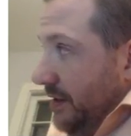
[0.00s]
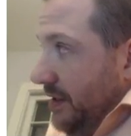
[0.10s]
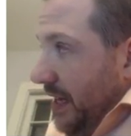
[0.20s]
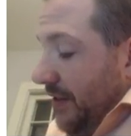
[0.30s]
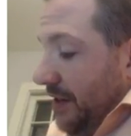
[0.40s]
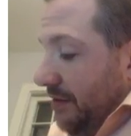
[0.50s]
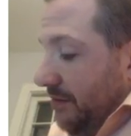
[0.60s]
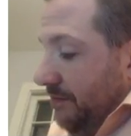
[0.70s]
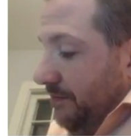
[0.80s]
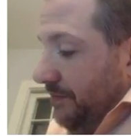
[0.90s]
7,
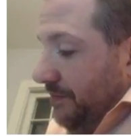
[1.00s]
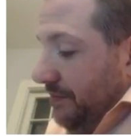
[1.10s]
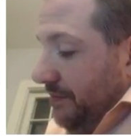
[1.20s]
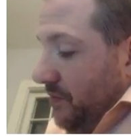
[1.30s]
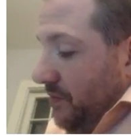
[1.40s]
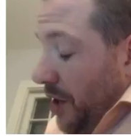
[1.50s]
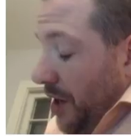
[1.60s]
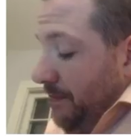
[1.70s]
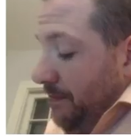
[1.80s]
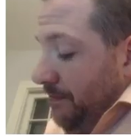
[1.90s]

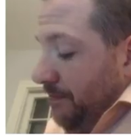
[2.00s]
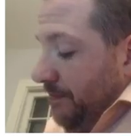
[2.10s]
okay?